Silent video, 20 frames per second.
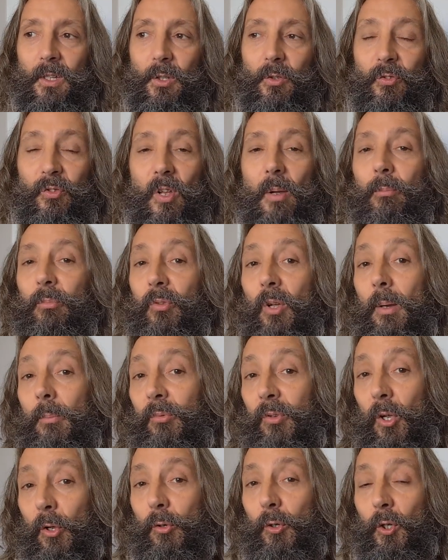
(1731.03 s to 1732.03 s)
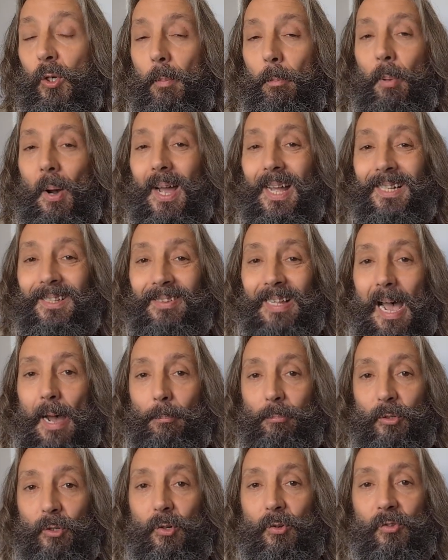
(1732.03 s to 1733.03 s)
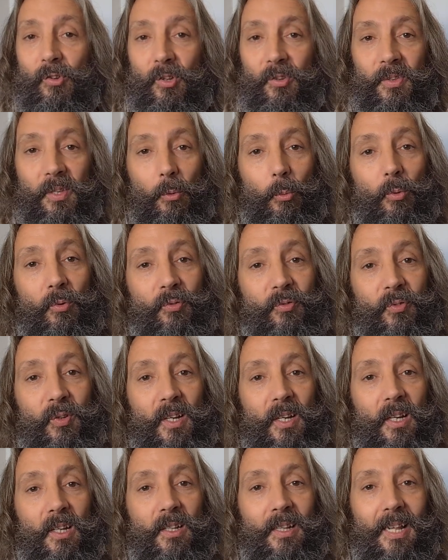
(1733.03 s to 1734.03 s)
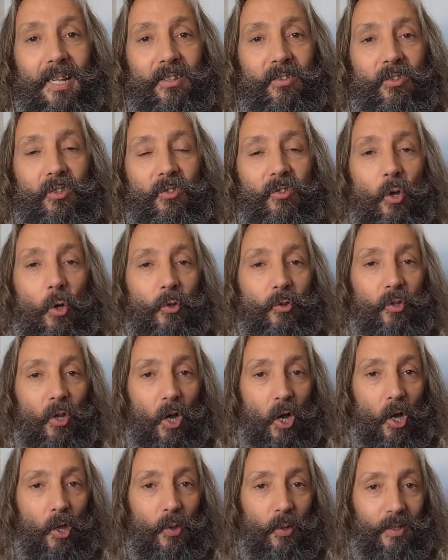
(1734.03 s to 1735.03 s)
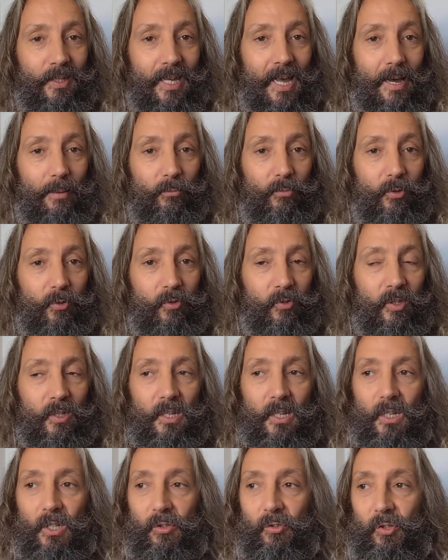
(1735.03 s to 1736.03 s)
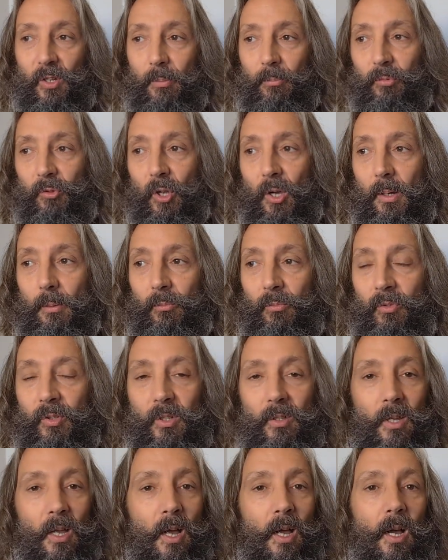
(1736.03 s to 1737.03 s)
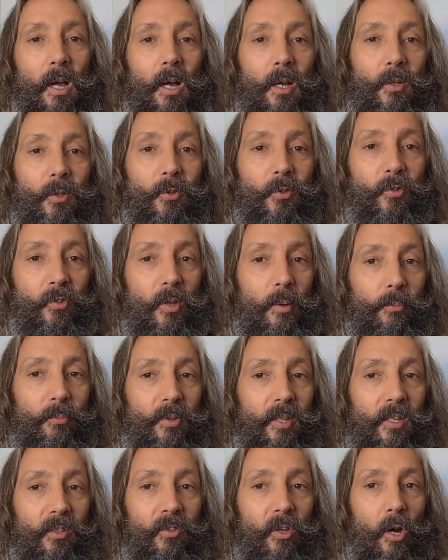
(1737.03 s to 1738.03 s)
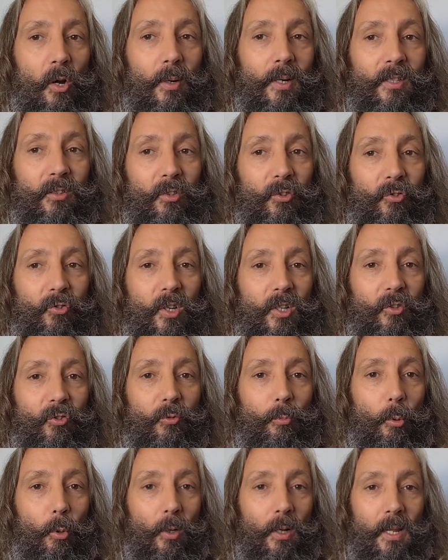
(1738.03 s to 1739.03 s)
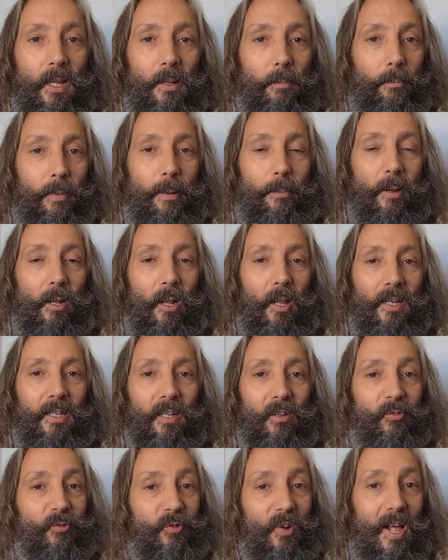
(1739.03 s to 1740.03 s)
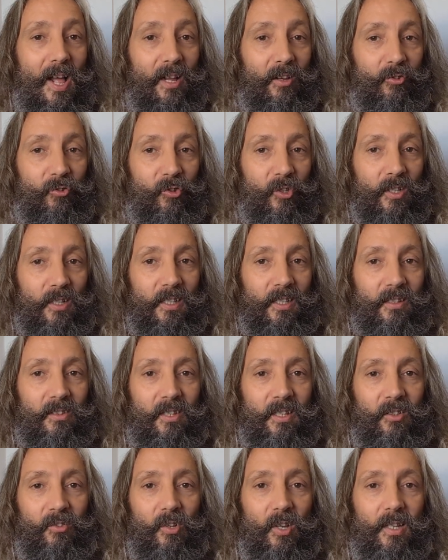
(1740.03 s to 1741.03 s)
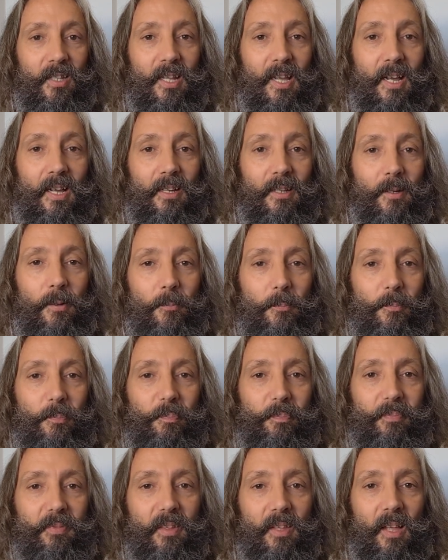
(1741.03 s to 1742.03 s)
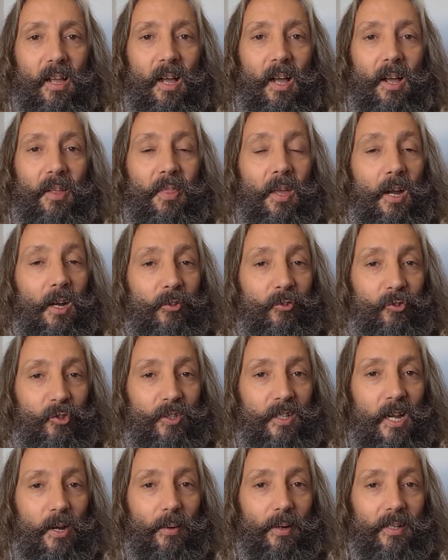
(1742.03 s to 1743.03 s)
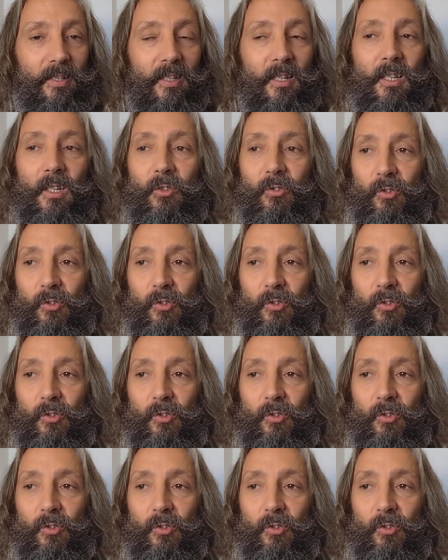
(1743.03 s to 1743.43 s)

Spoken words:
Sometimes though, you can buy adapters that will fit lenses onto other cameras. Sometimes some things are interchangeable, maybe like a flash, things like that, that are generic.